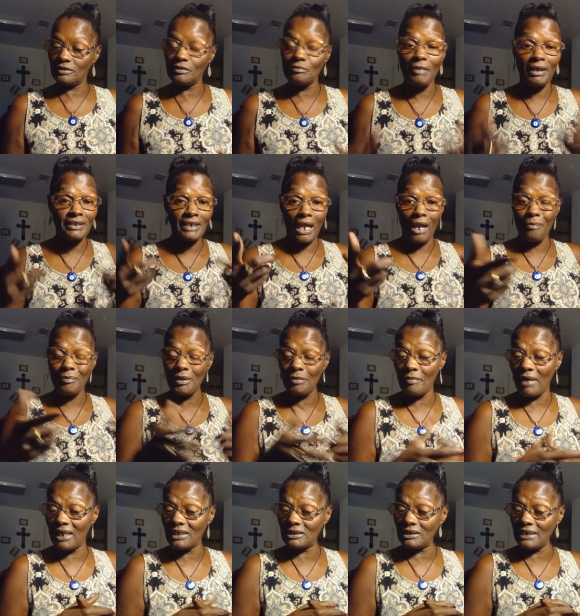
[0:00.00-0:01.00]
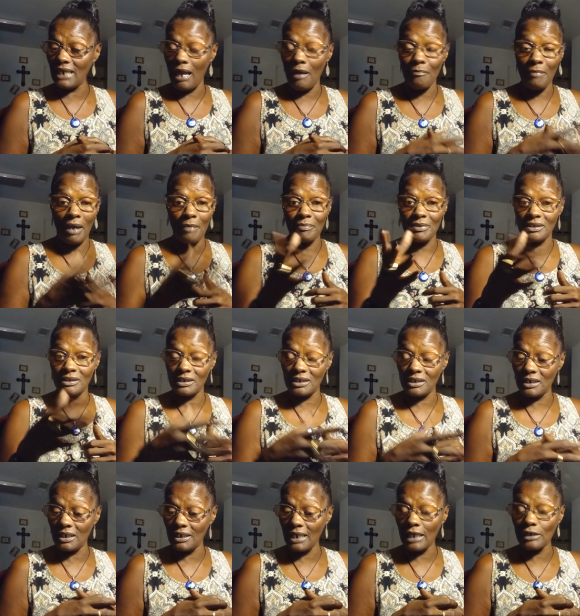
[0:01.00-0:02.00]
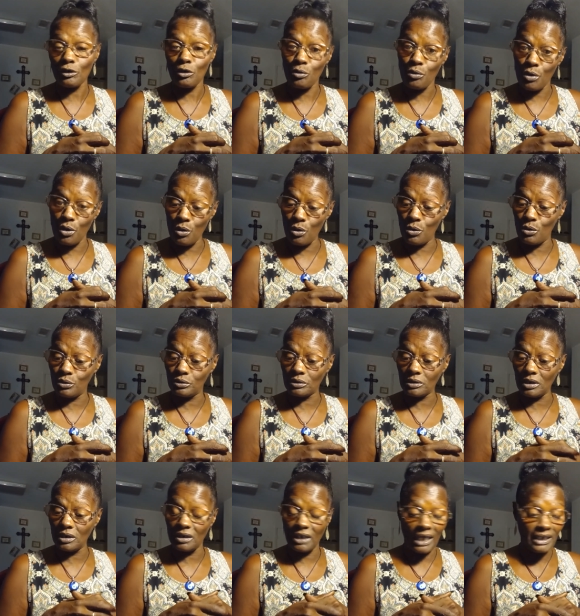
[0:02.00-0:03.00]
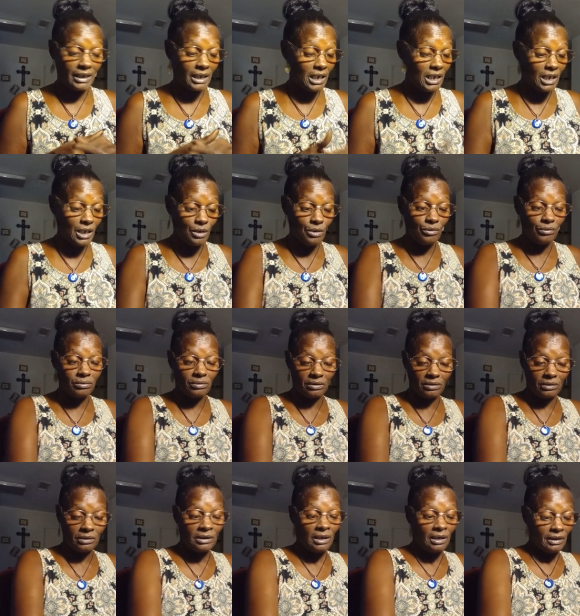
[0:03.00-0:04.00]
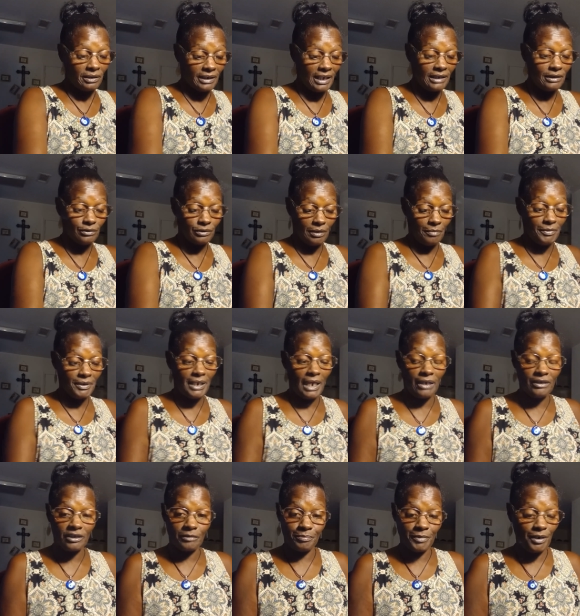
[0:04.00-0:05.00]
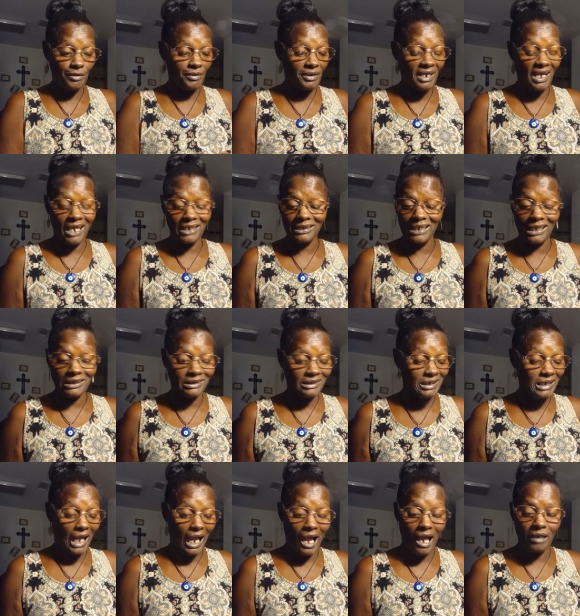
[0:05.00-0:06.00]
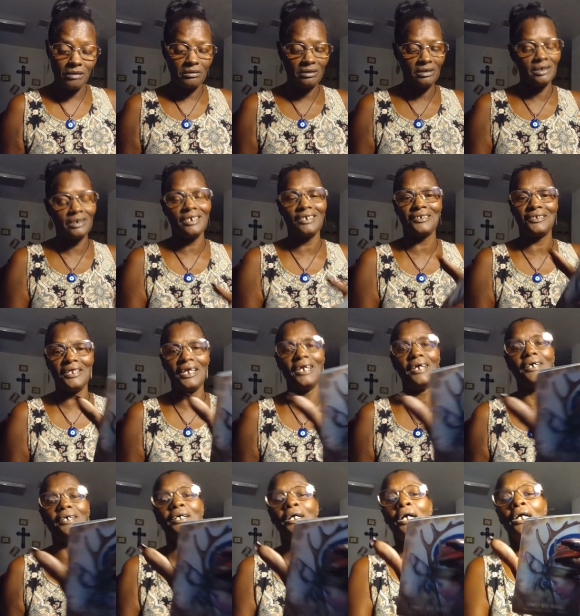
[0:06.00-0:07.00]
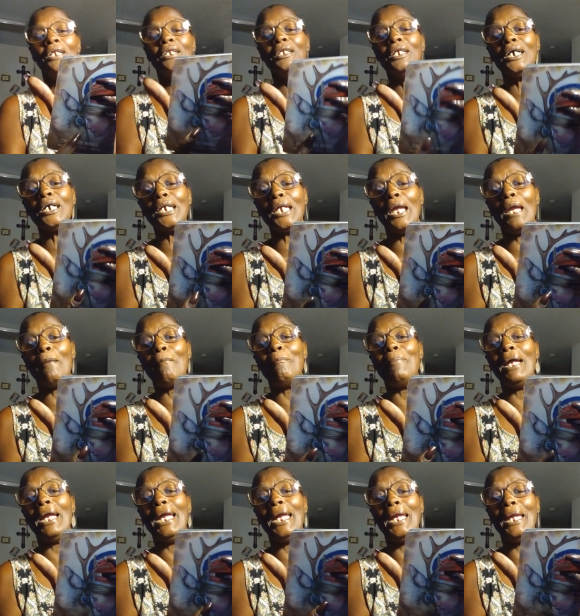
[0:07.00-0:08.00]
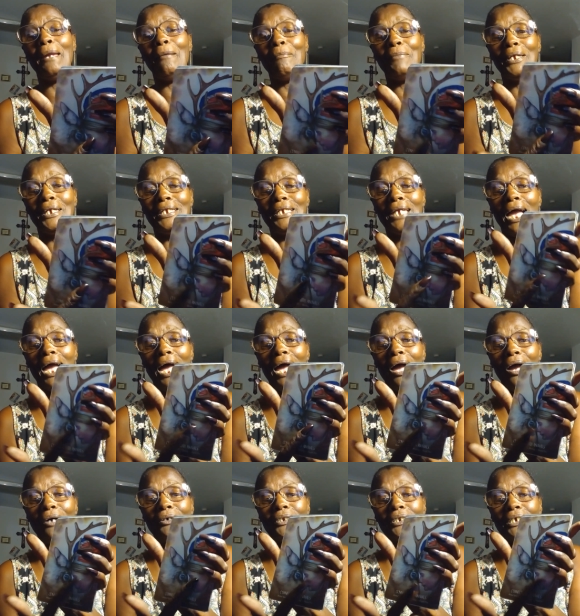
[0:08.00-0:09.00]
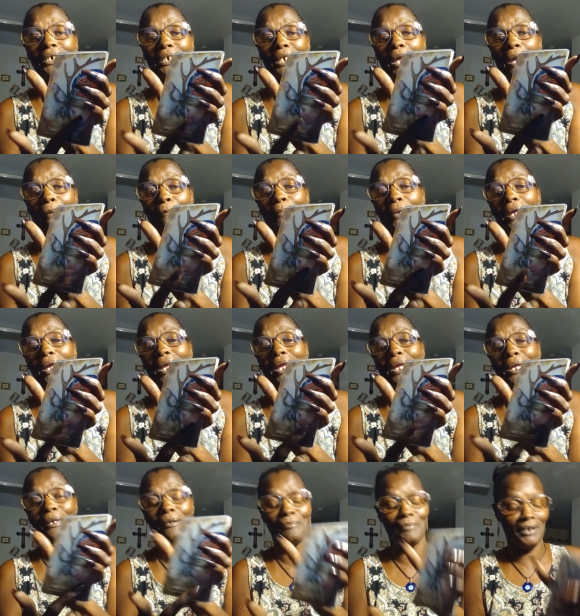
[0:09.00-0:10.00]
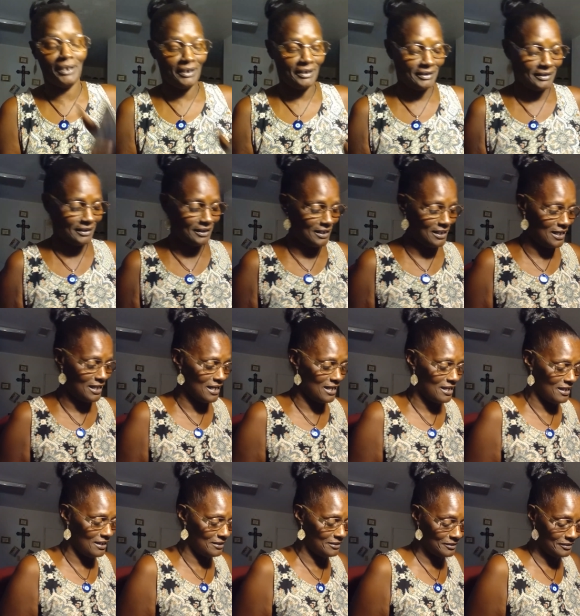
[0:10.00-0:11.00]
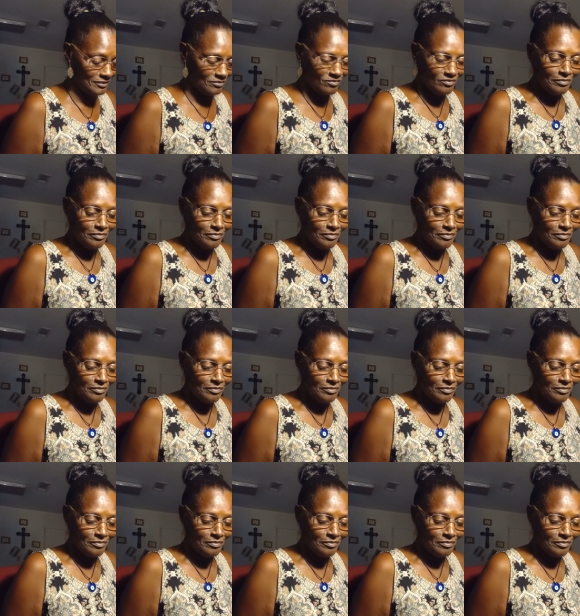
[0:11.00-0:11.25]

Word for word: You might y'all be might y'all might be seeing a lot of crows, a lot of eagles. That's some of y'all spirit guys. I see. Look at Dale. Look at Bambi, y'all. Look at Bambi. Yeah.